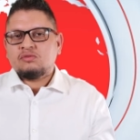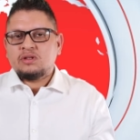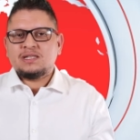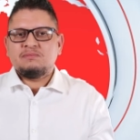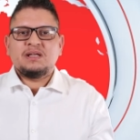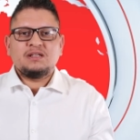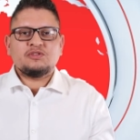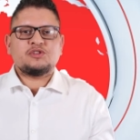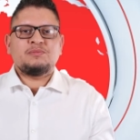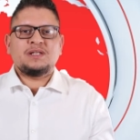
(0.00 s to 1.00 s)
So this is
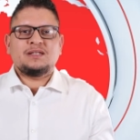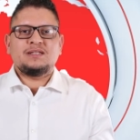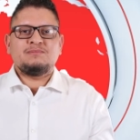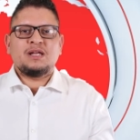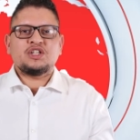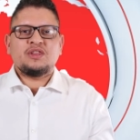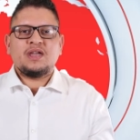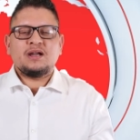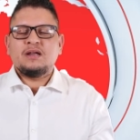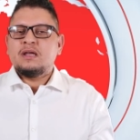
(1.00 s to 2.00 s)
mainly something that is mentioned
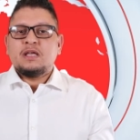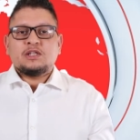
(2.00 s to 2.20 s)
there.